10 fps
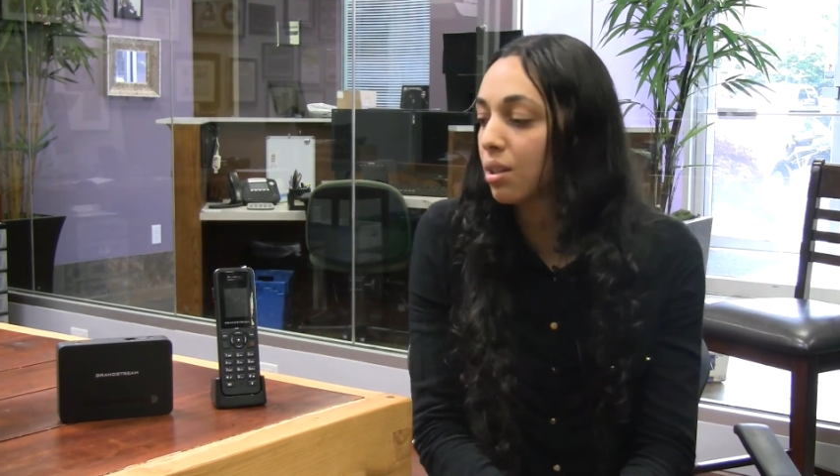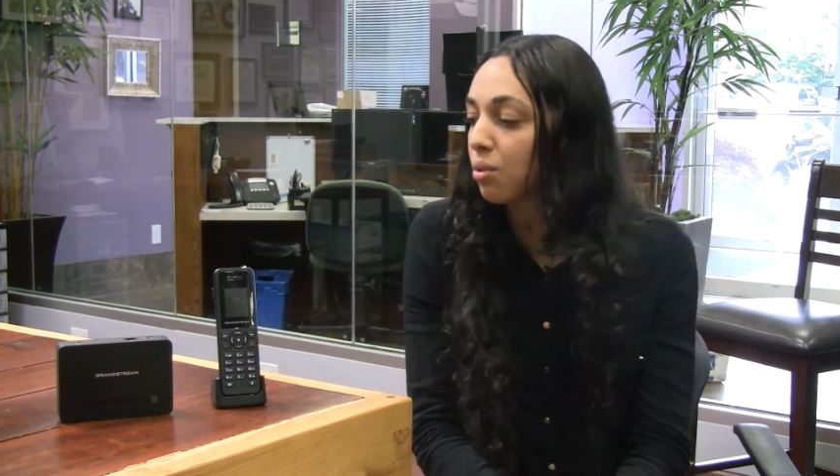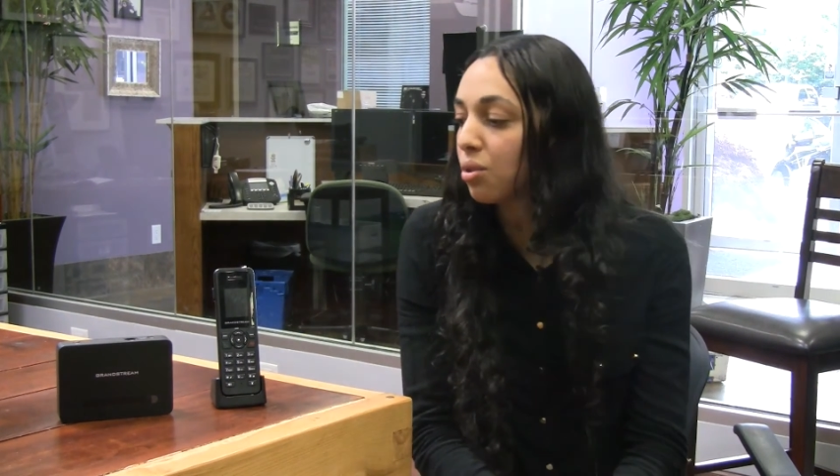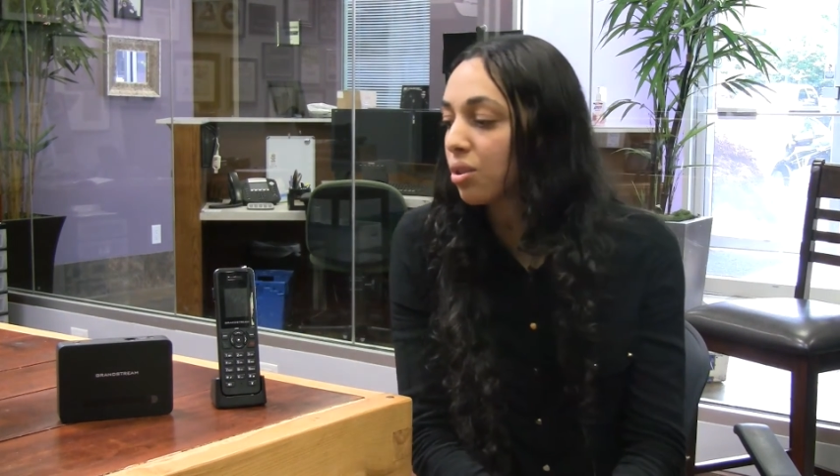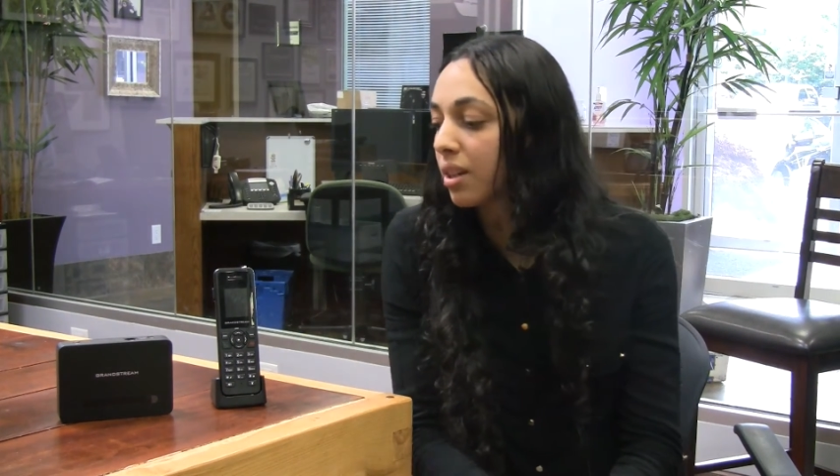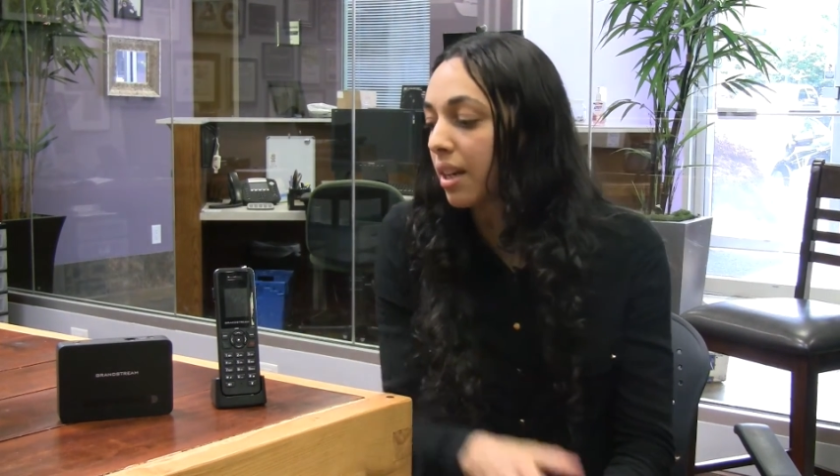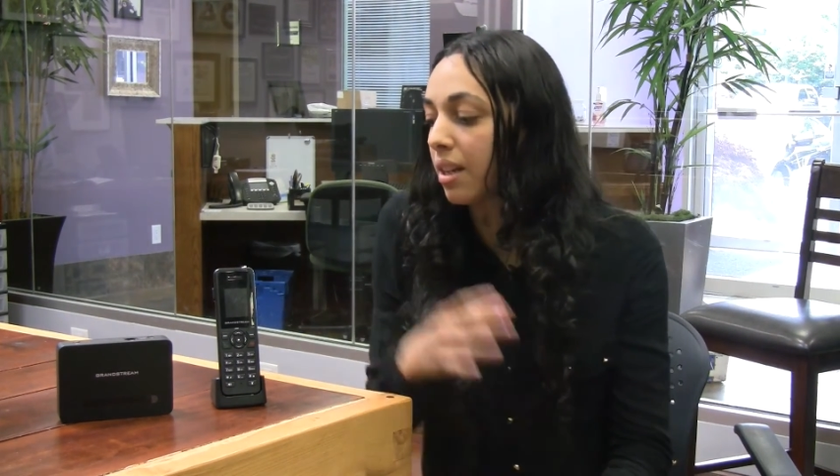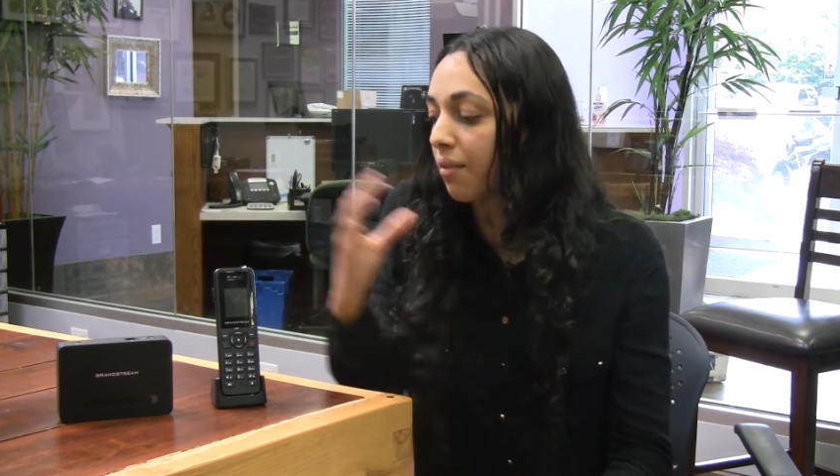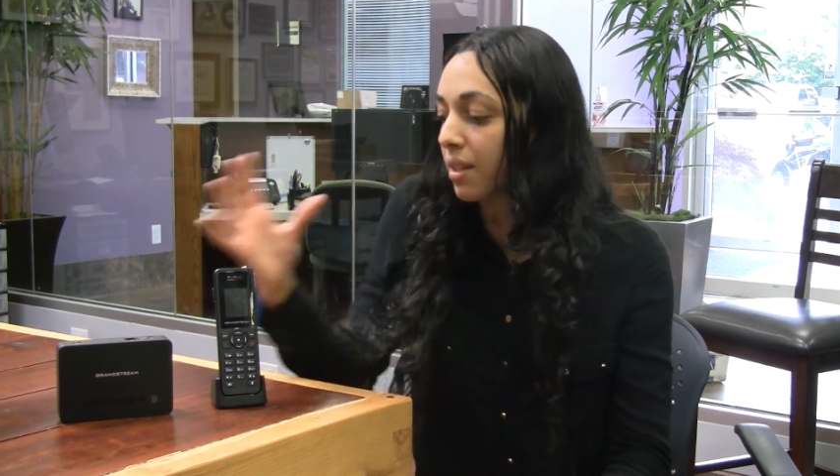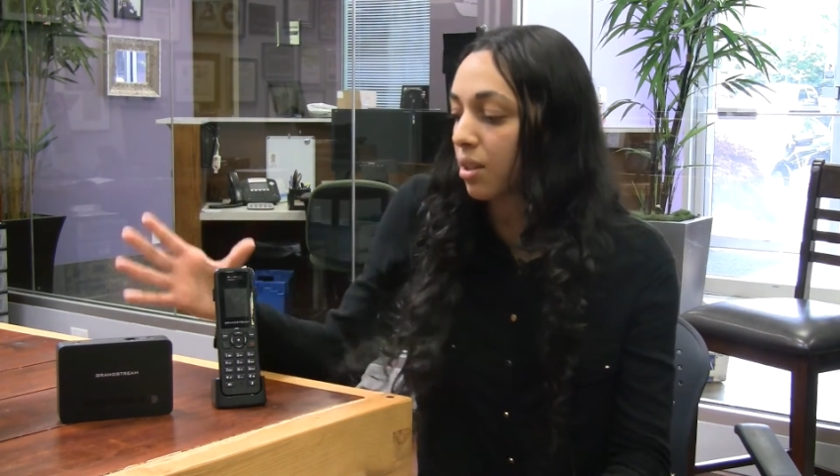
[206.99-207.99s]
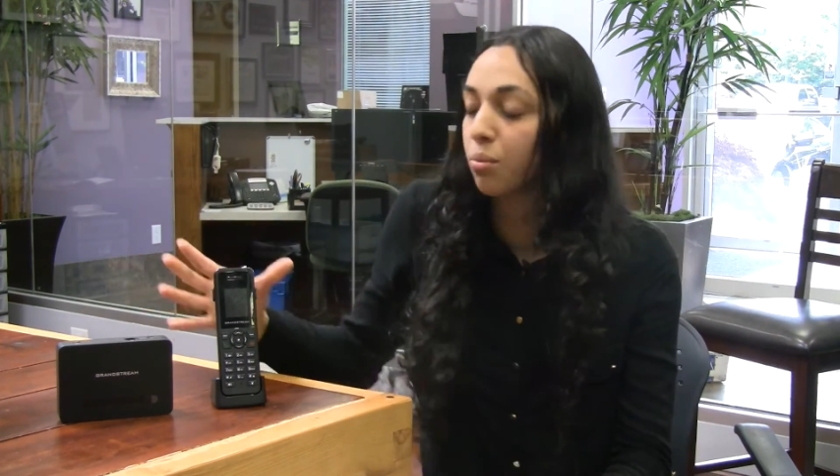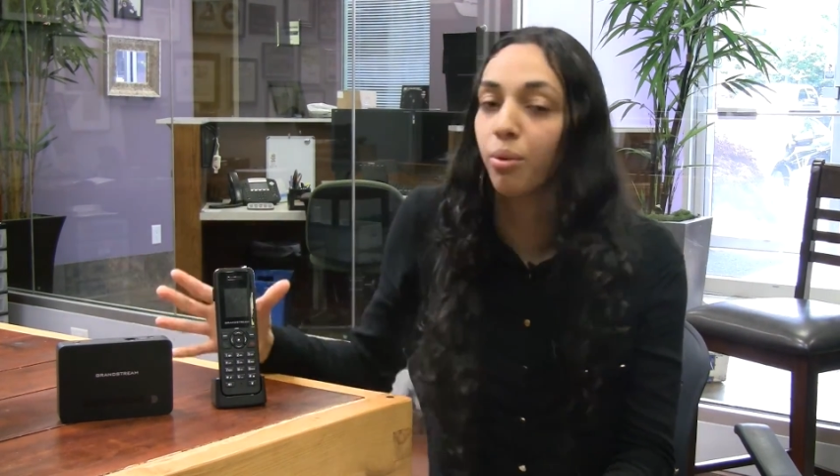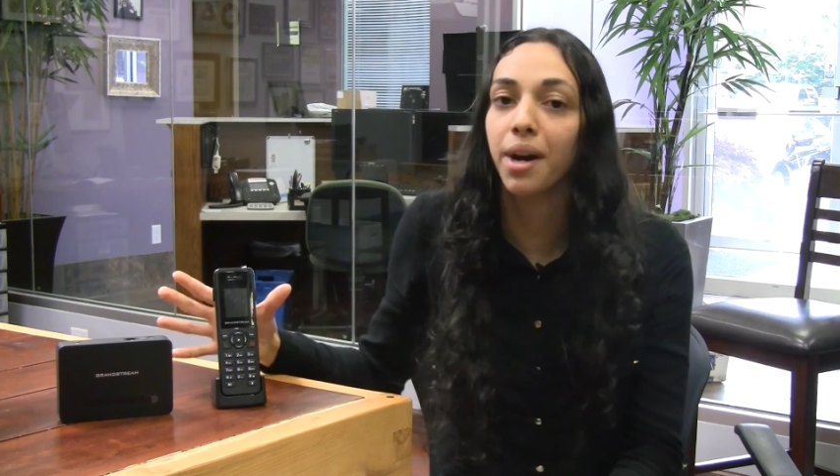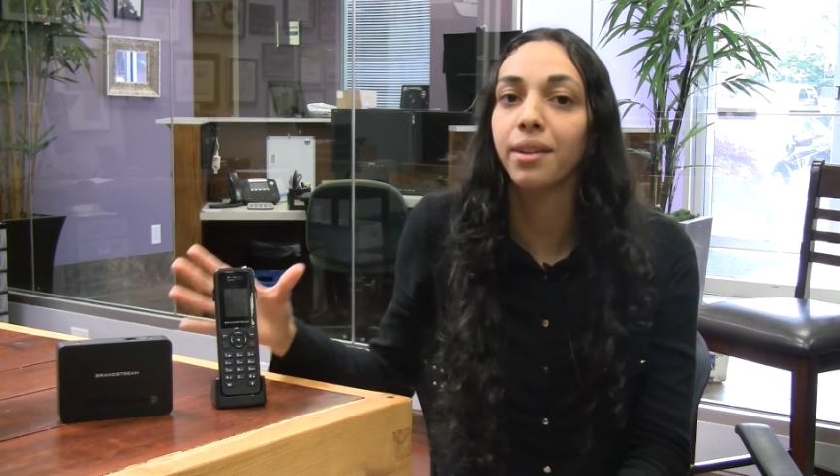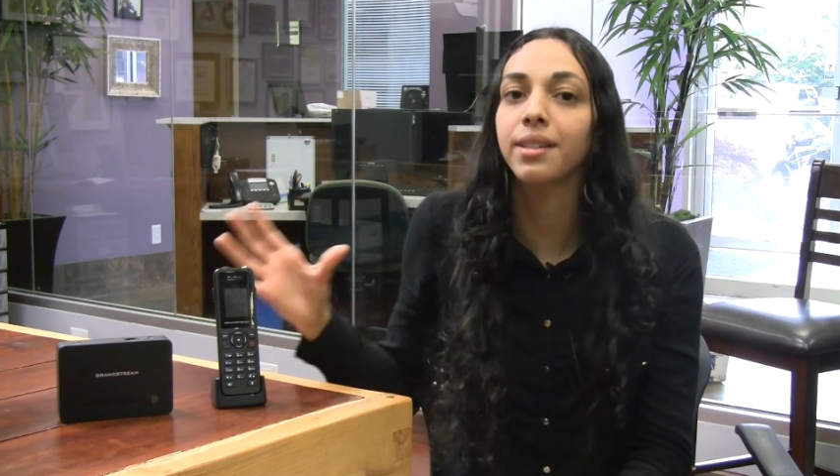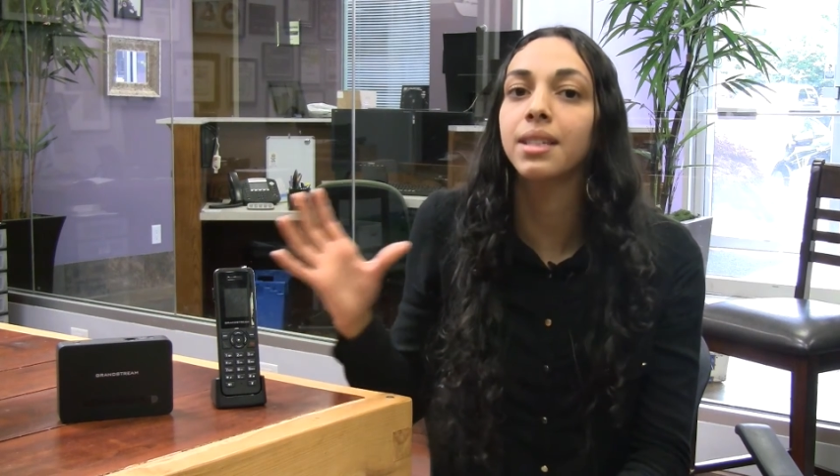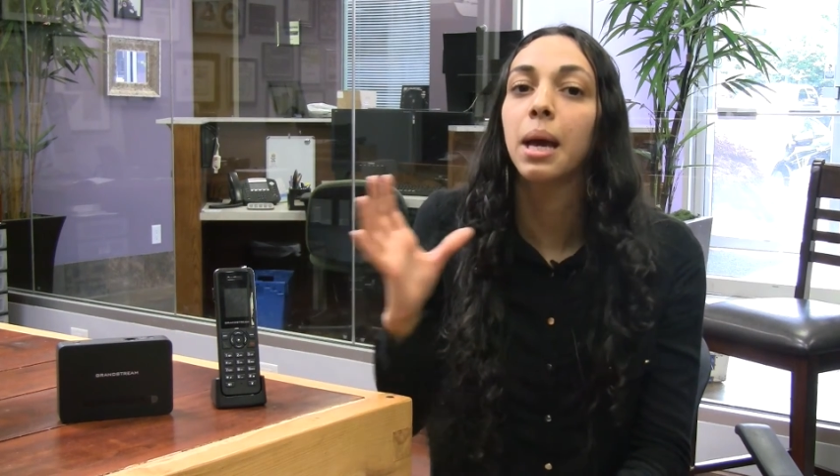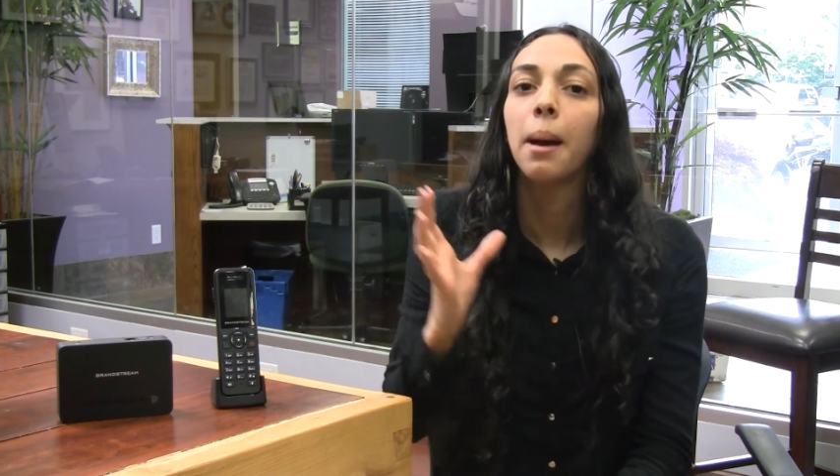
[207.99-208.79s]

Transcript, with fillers: solution, any of these two products,